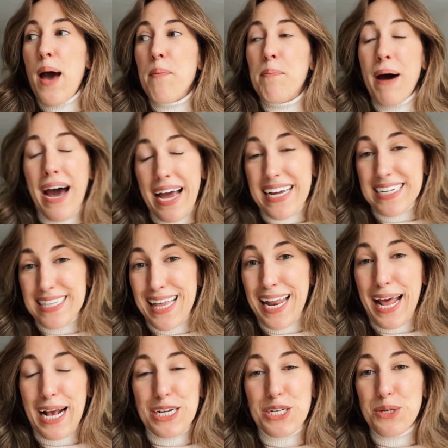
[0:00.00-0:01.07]
But
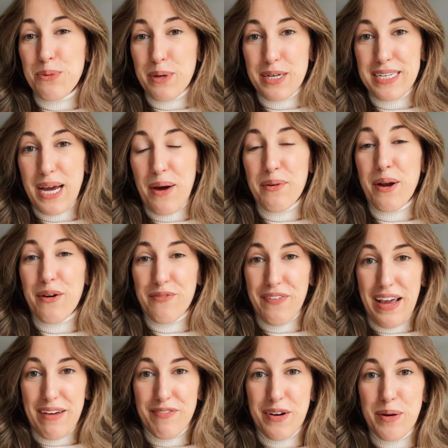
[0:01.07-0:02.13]
that actually worked out in our
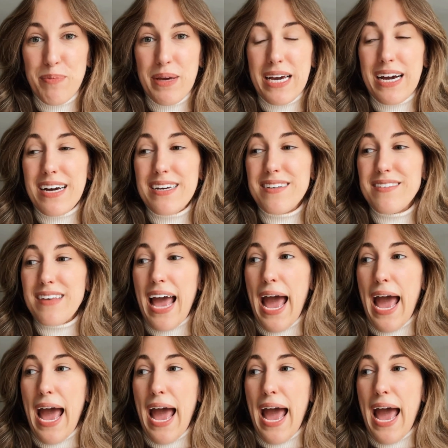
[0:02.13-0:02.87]
favor because